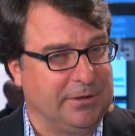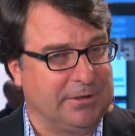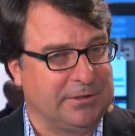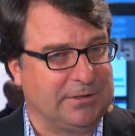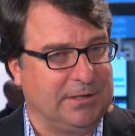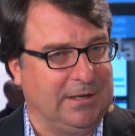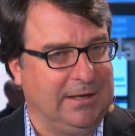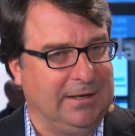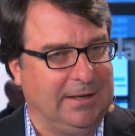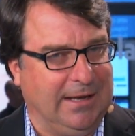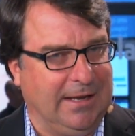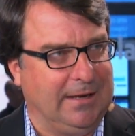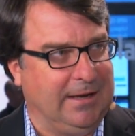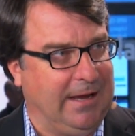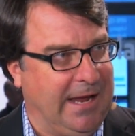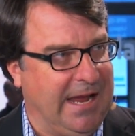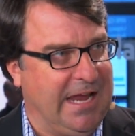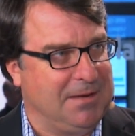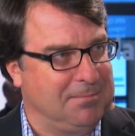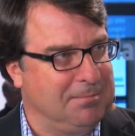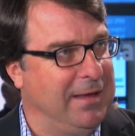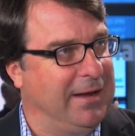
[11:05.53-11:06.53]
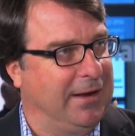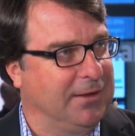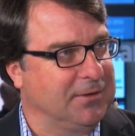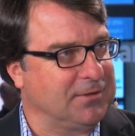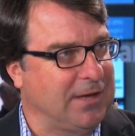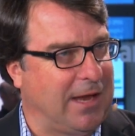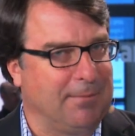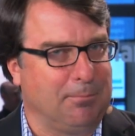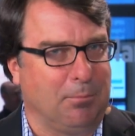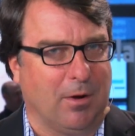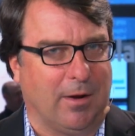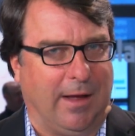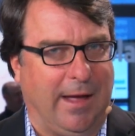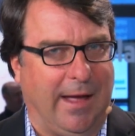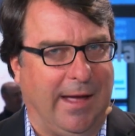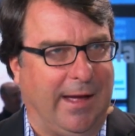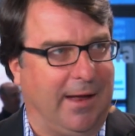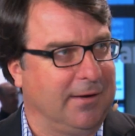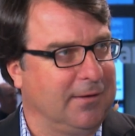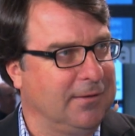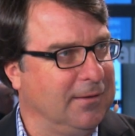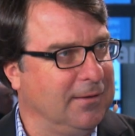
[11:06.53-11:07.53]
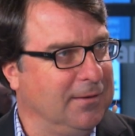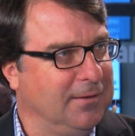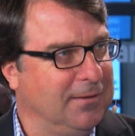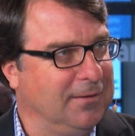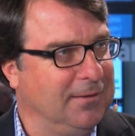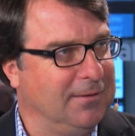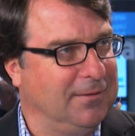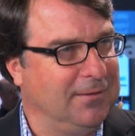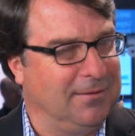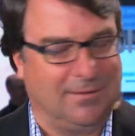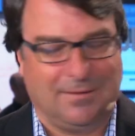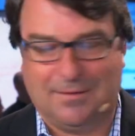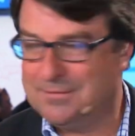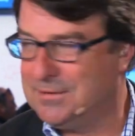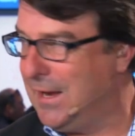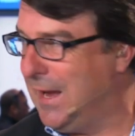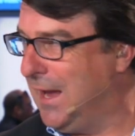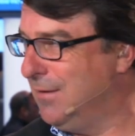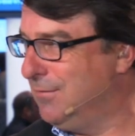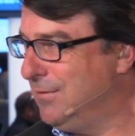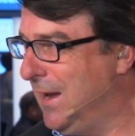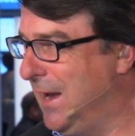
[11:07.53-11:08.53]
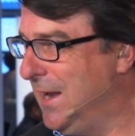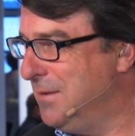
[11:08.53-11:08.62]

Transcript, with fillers: to the seat in 8 minutes. I bought a hat. Dave,